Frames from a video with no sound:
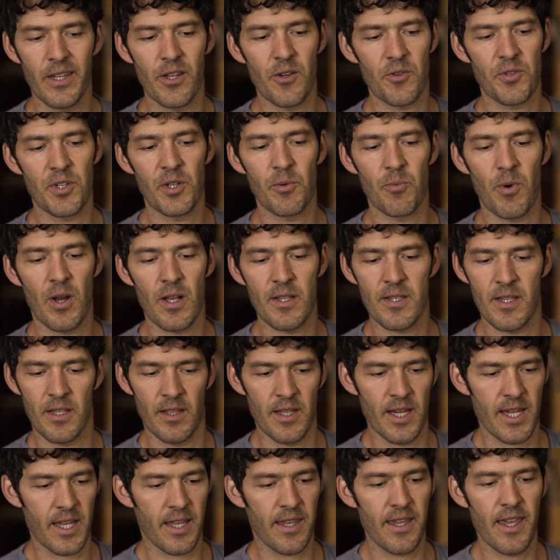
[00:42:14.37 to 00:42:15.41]
she runs at
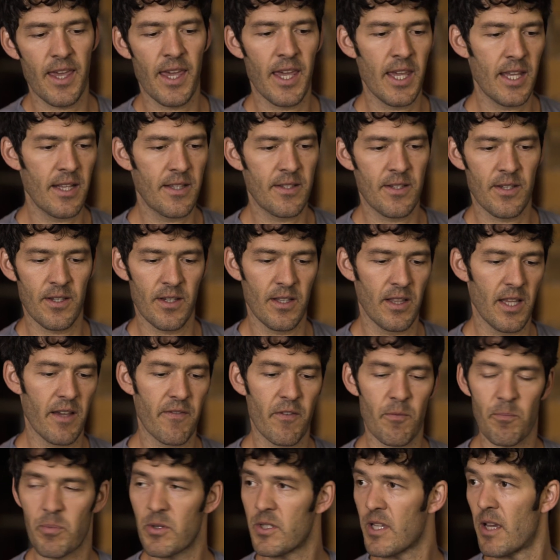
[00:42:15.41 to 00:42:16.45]
like 8 to
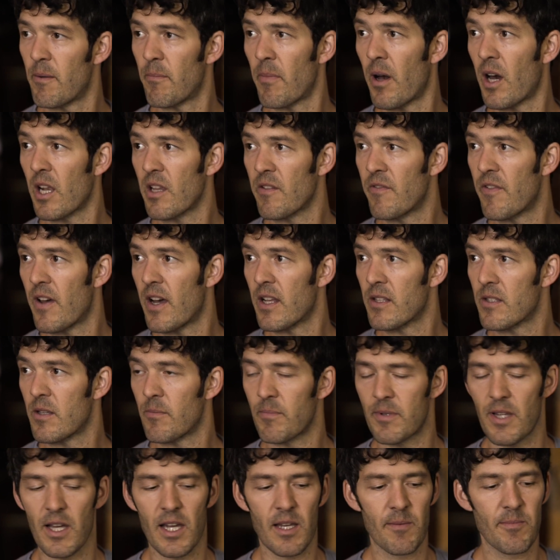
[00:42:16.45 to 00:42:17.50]
11% body fat
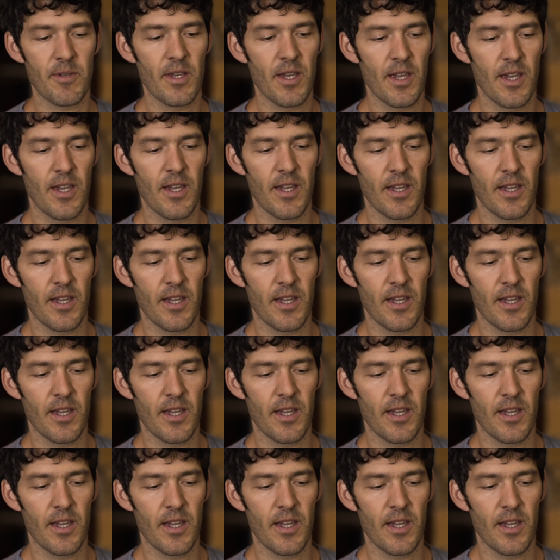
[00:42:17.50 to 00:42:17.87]
sometimes.